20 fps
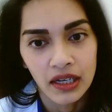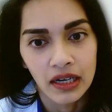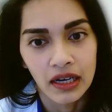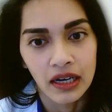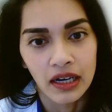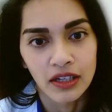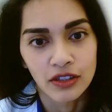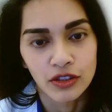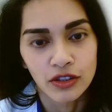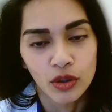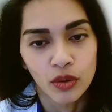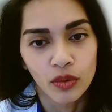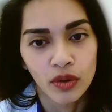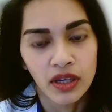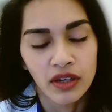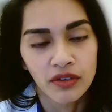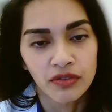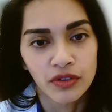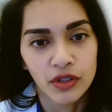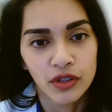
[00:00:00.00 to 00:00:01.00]
Uh, so
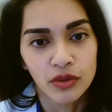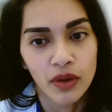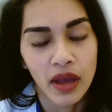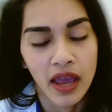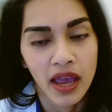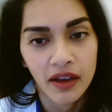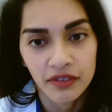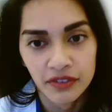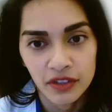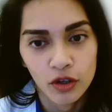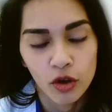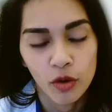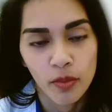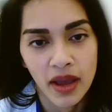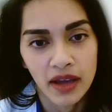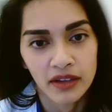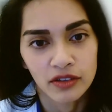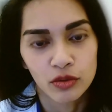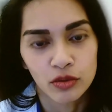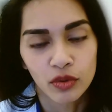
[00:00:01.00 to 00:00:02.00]
if you have to go
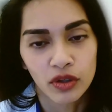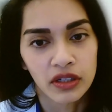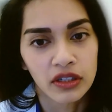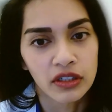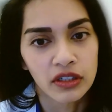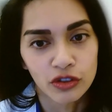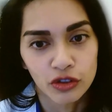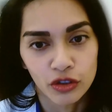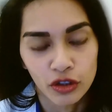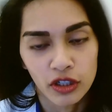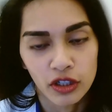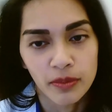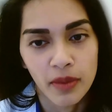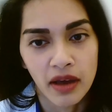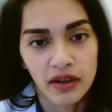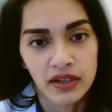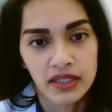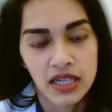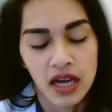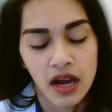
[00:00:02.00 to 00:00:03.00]
back to work in a certain
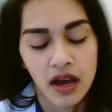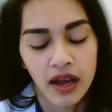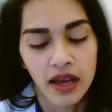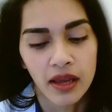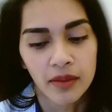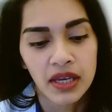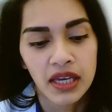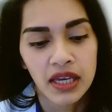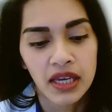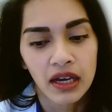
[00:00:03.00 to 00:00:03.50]
amount of time,